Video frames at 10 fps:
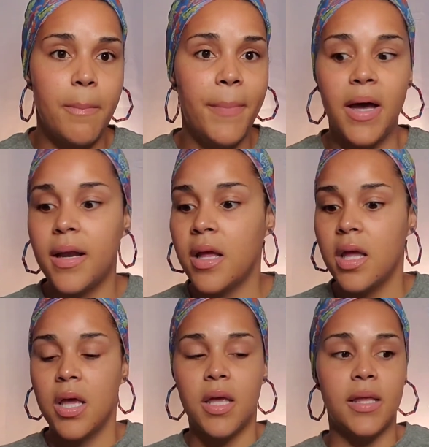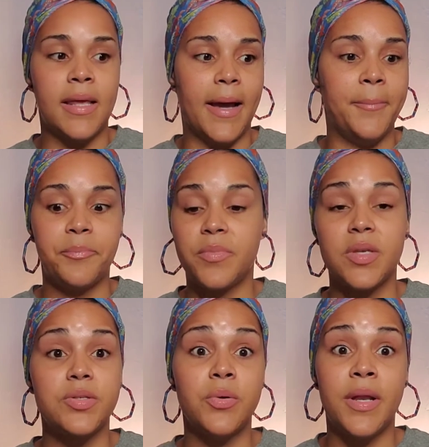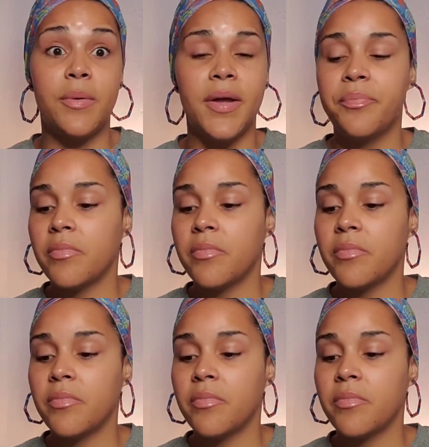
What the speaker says: But yeah, so anyway,